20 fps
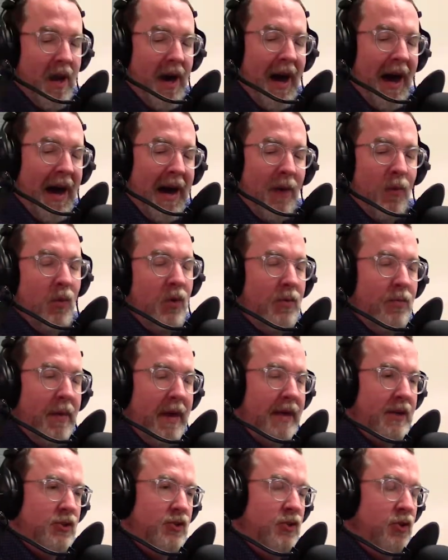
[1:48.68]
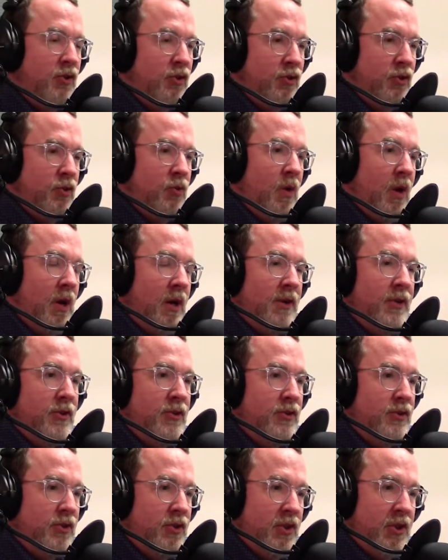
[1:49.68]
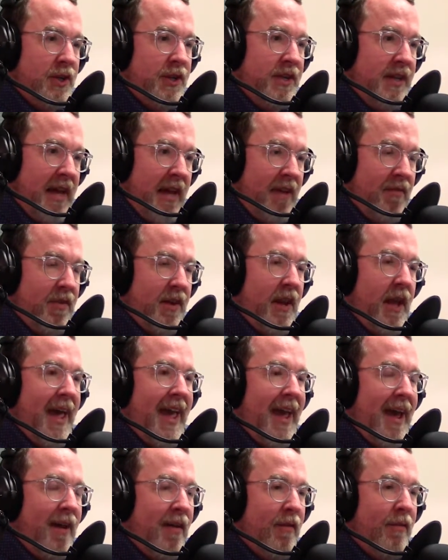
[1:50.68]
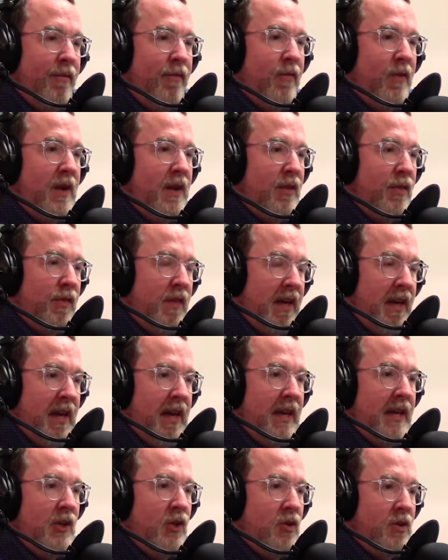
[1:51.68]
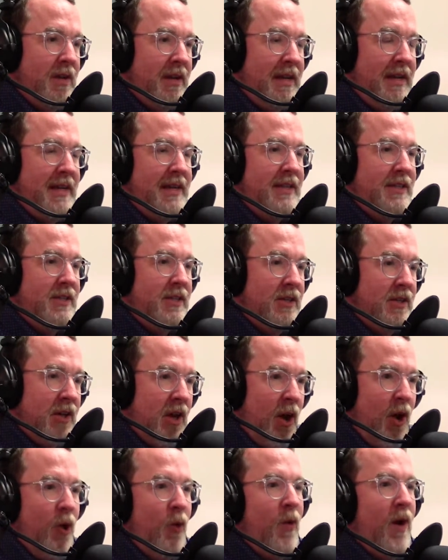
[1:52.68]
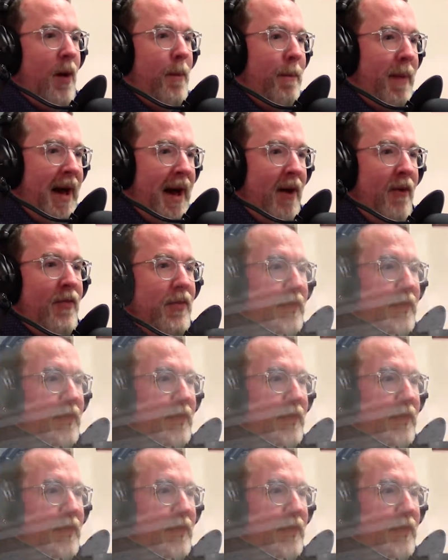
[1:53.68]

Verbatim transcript: I would make sure you understood, David, everything you need to know about